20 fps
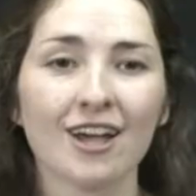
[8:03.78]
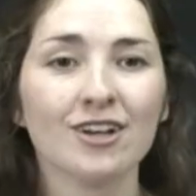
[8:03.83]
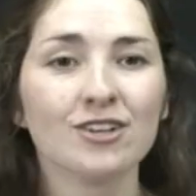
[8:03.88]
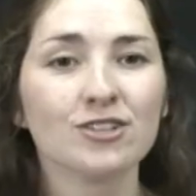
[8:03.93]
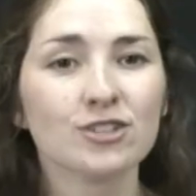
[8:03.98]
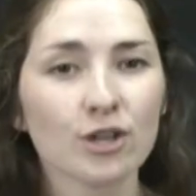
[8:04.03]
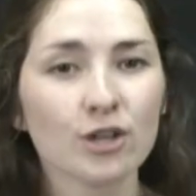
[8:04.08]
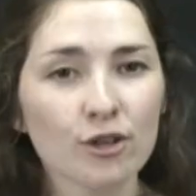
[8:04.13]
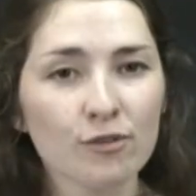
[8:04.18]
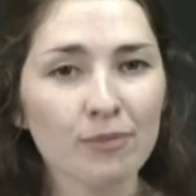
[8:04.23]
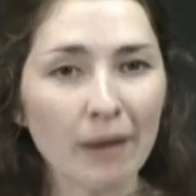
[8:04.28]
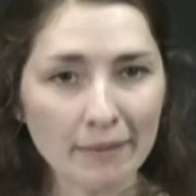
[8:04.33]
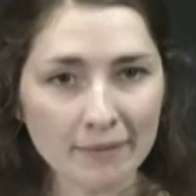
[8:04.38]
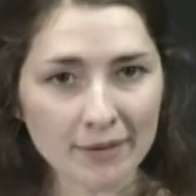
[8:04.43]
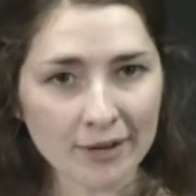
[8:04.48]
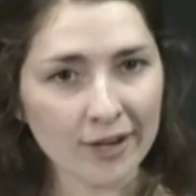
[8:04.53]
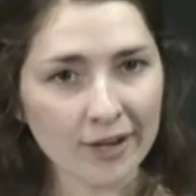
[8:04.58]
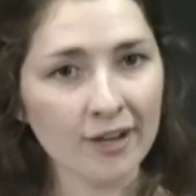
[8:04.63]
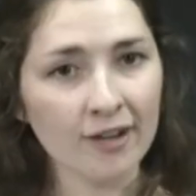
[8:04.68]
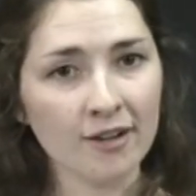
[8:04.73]
So you've probably
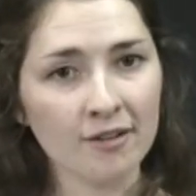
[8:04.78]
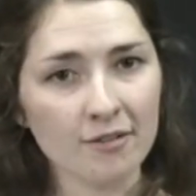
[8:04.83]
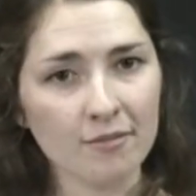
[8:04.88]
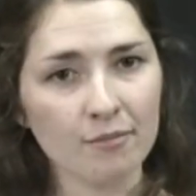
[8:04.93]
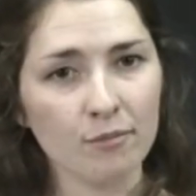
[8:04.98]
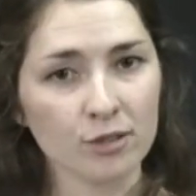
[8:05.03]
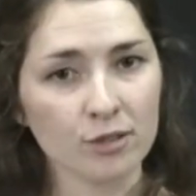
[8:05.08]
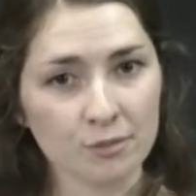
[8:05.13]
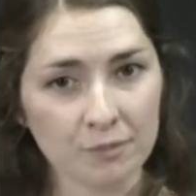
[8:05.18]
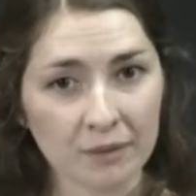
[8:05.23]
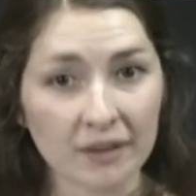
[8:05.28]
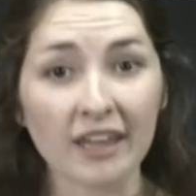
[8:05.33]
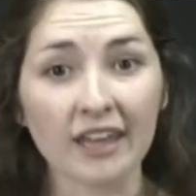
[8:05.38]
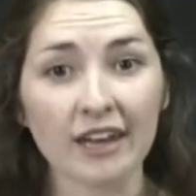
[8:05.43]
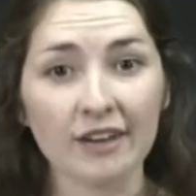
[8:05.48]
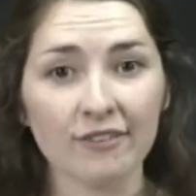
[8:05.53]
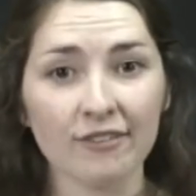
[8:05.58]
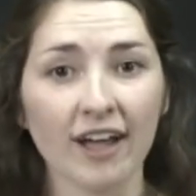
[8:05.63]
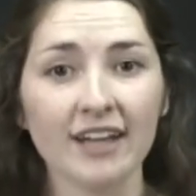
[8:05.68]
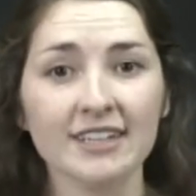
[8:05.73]
heard multiplicative
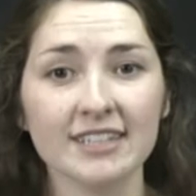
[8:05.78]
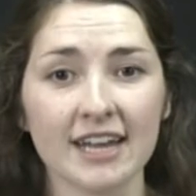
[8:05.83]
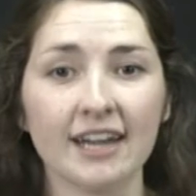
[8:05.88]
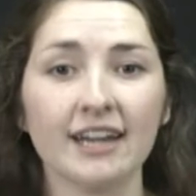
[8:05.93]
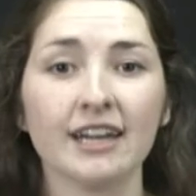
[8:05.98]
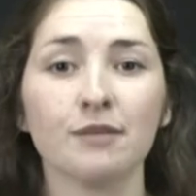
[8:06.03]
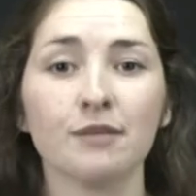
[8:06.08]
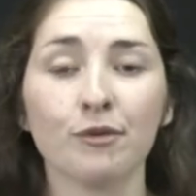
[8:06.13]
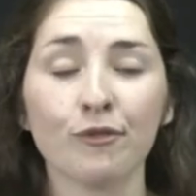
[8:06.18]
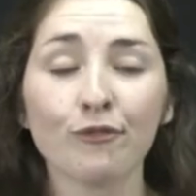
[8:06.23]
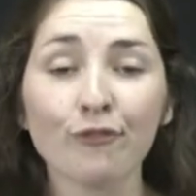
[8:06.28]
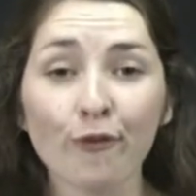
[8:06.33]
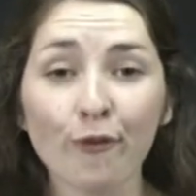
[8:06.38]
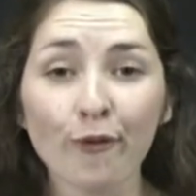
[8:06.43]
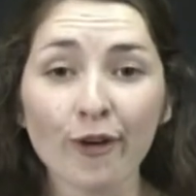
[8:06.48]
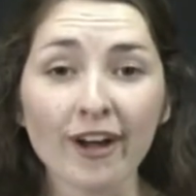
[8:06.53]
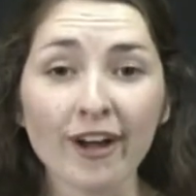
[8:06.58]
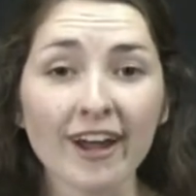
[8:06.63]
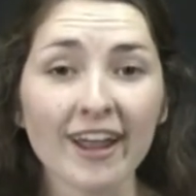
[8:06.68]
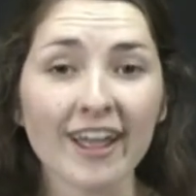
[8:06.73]
identity
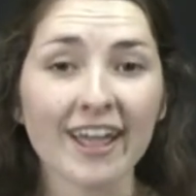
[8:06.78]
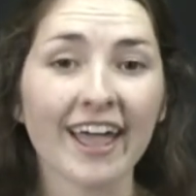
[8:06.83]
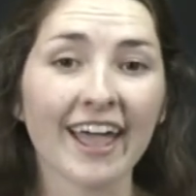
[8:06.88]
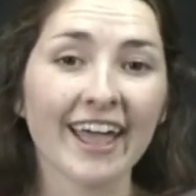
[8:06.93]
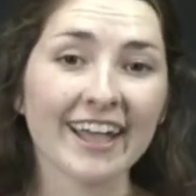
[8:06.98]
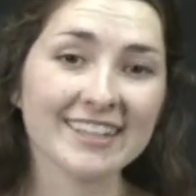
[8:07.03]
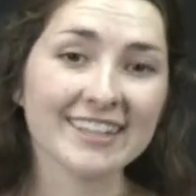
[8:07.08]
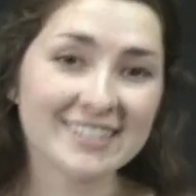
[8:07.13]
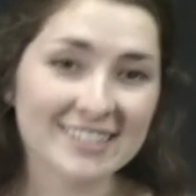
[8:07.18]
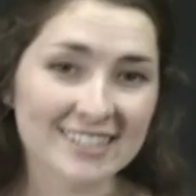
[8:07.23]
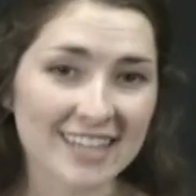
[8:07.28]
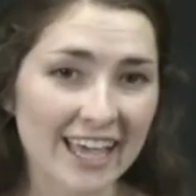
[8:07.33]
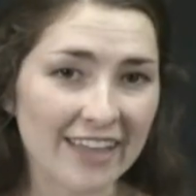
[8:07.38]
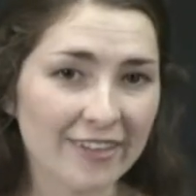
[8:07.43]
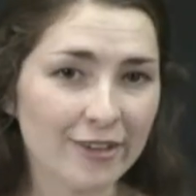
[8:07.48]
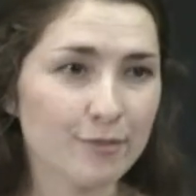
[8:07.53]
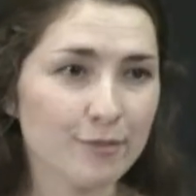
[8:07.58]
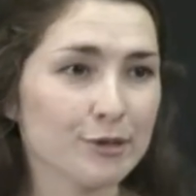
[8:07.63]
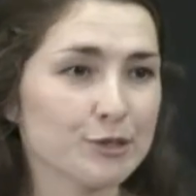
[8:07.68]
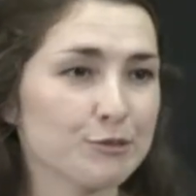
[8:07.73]
before, and scalar
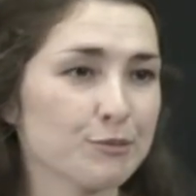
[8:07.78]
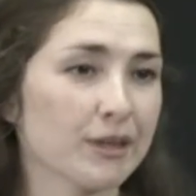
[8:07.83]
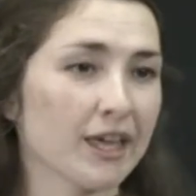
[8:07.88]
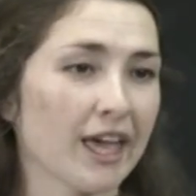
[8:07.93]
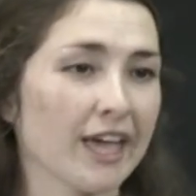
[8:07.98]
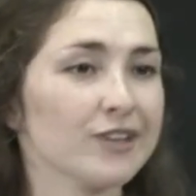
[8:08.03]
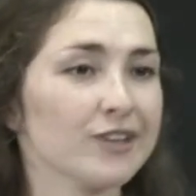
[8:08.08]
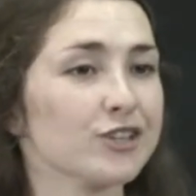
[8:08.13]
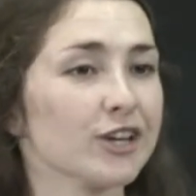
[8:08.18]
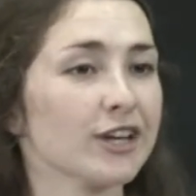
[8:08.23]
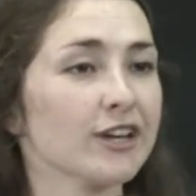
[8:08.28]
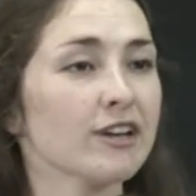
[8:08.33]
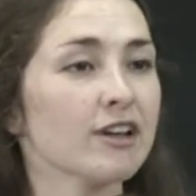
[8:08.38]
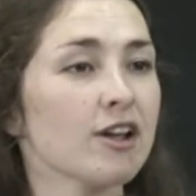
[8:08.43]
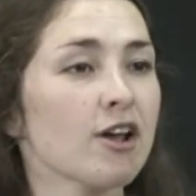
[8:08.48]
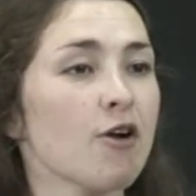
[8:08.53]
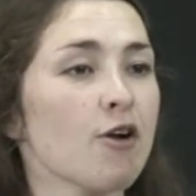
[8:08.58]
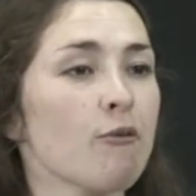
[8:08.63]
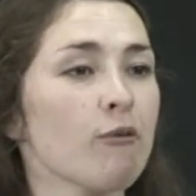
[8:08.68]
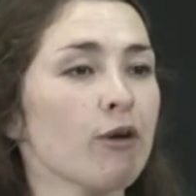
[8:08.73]
multiplication,
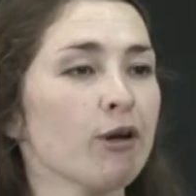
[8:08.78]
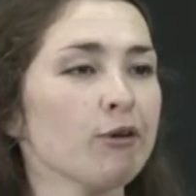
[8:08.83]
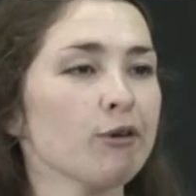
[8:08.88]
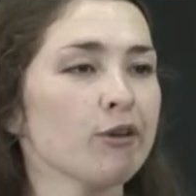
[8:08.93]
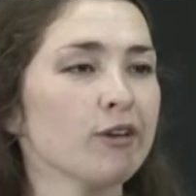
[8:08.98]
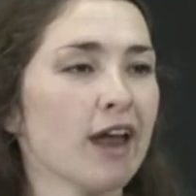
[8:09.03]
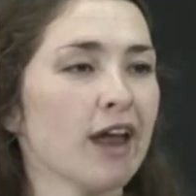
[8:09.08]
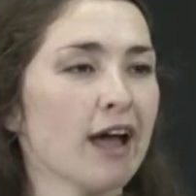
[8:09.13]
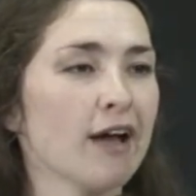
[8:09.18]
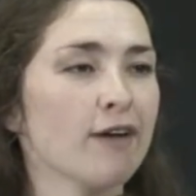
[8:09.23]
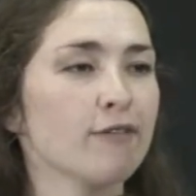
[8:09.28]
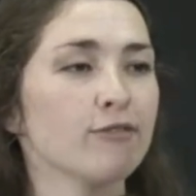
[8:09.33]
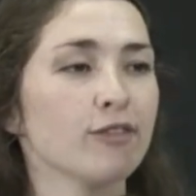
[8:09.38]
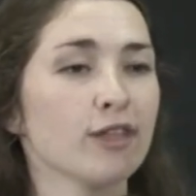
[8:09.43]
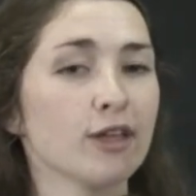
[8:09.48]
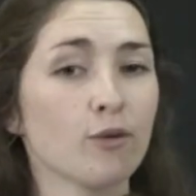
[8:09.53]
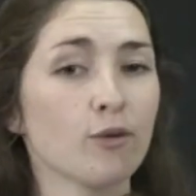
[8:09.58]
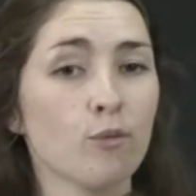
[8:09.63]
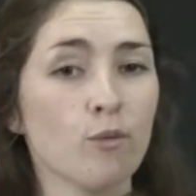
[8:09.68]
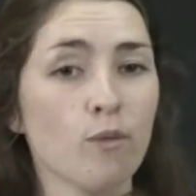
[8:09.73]
where we would have like
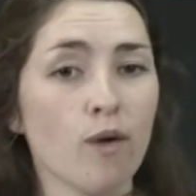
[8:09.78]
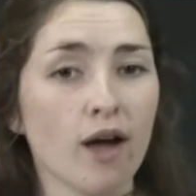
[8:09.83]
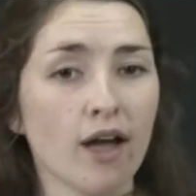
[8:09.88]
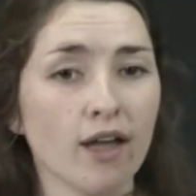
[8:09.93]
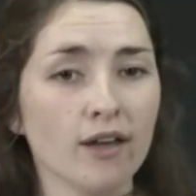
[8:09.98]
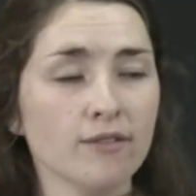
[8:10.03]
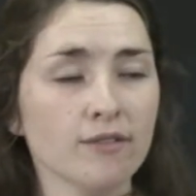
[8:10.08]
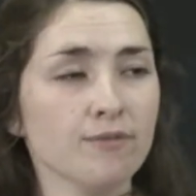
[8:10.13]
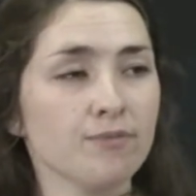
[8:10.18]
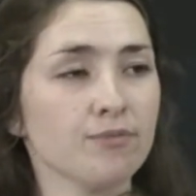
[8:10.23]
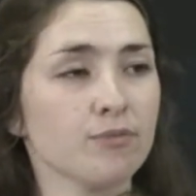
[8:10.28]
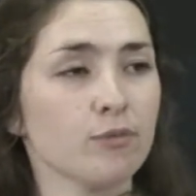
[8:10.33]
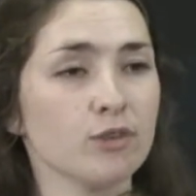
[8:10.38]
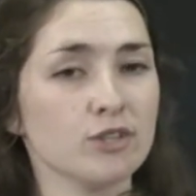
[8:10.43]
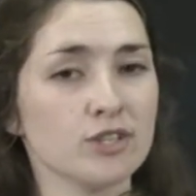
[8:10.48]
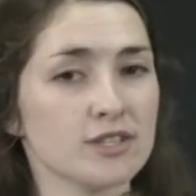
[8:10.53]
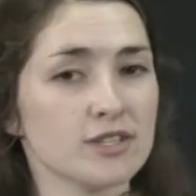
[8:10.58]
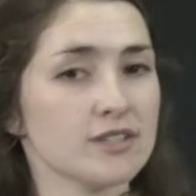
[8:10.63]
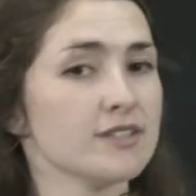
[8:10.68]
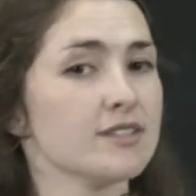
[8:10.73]
1, which
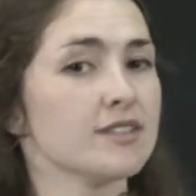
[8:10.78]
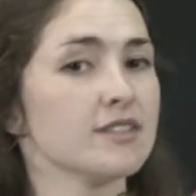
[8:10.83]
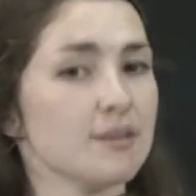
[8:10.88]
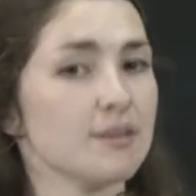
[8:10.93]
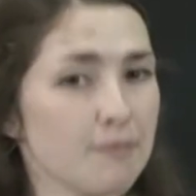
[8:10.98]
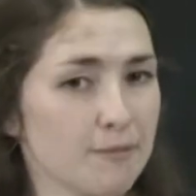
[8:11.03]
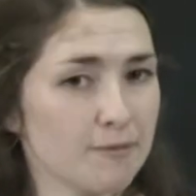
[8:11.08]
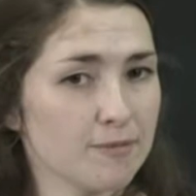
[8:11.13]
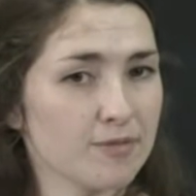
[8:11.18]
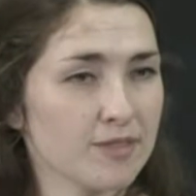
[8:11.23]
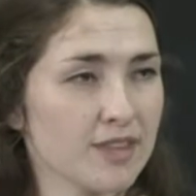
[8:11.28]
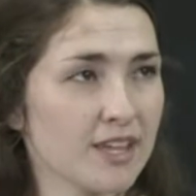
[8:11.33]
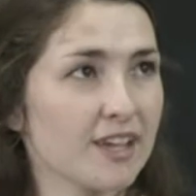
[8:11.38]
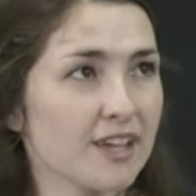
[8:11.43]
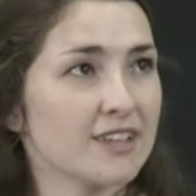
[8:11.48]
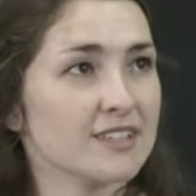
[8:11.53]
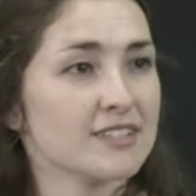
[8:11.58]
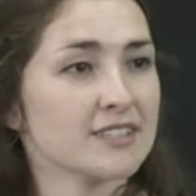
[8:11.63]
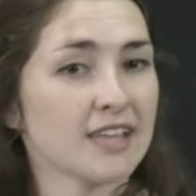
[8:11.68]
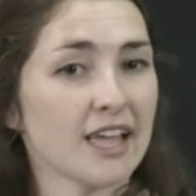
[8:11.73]
is the
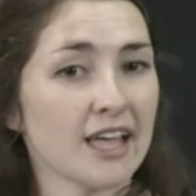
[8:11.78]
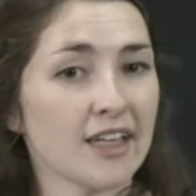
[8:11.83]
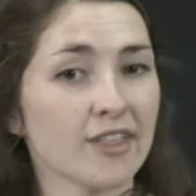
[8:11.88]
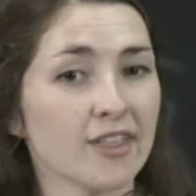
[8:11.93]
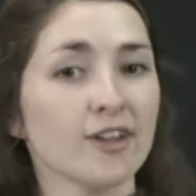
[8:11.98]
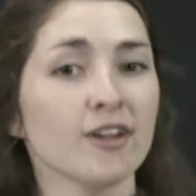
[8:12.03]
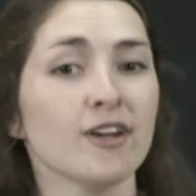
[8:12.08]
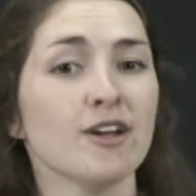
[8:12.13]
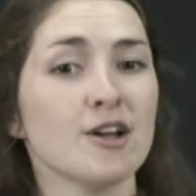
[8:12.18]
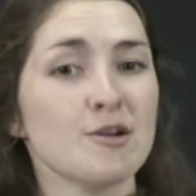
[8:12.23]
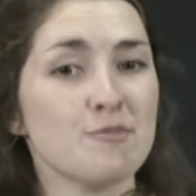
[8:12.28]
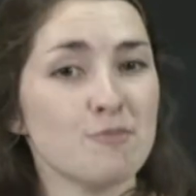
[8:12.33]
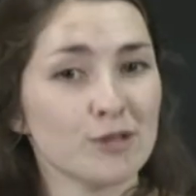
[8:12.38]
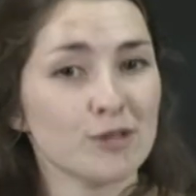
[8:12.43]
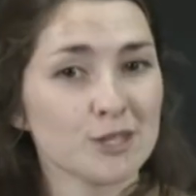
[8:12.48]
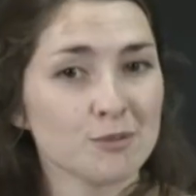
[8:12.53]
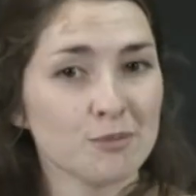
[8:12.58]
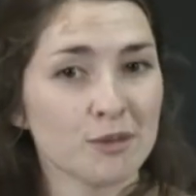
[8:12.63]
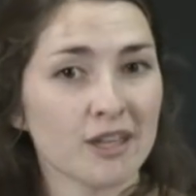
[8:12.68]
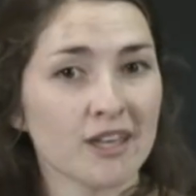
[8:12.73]
scalar
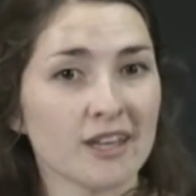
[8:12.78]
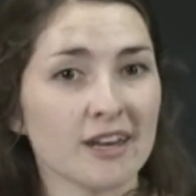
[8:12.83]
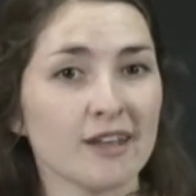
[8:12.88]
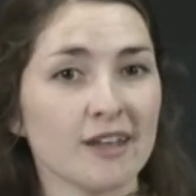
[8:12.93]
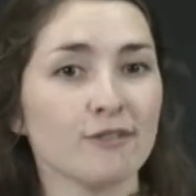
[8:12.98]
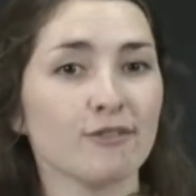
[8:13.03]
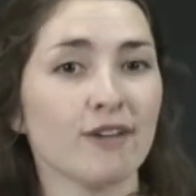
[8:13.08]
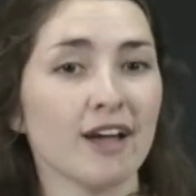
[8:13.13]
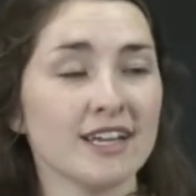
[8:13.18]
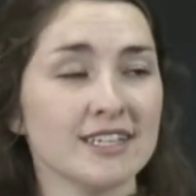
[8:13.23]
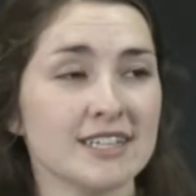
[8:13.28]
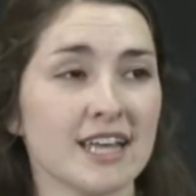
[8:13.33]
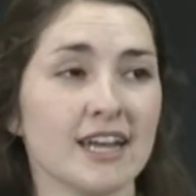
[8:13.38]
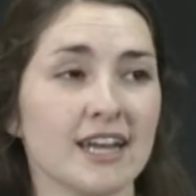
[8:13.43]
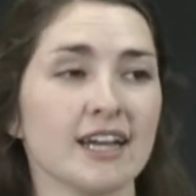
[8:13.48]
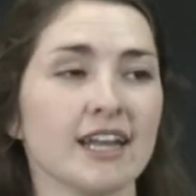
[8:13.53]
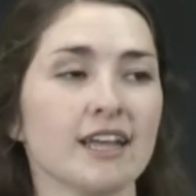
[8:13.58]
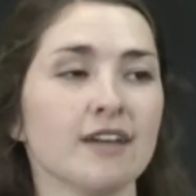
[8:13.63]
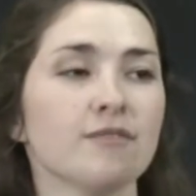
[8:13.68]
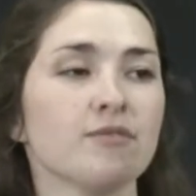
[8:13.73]
multiplicative
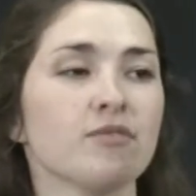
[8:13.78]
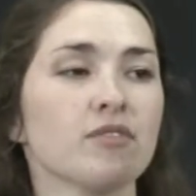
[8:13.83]
identity,